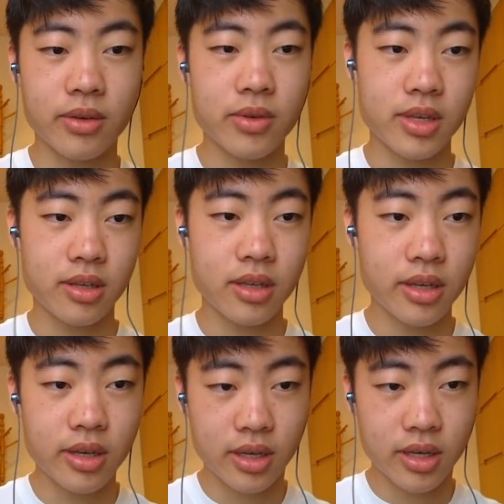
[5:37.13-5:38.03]
We
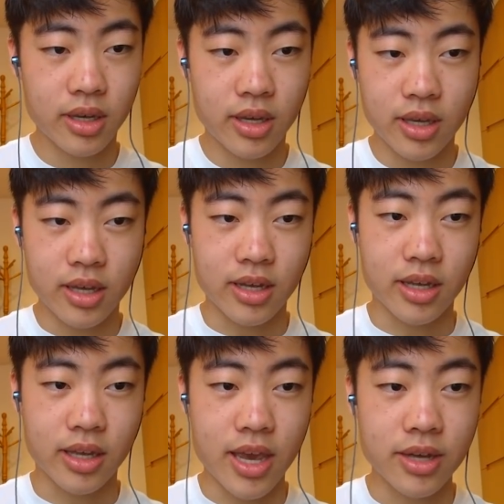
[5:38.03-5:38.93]

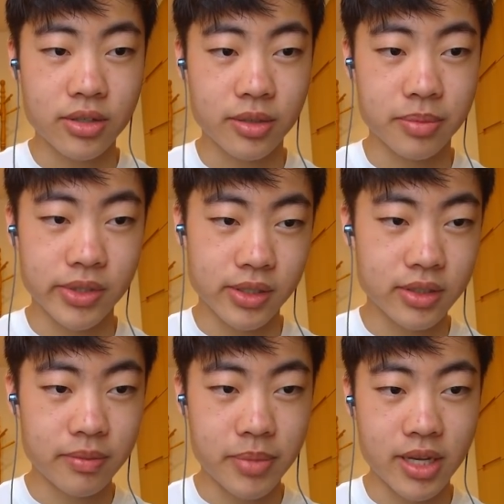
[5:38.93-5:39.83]
uh, A
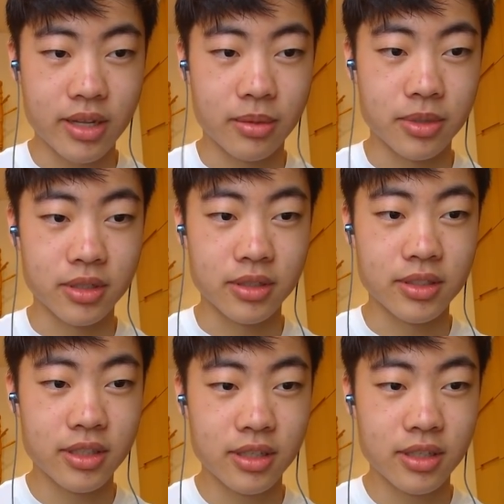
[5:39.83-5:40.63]
triples, B doubles.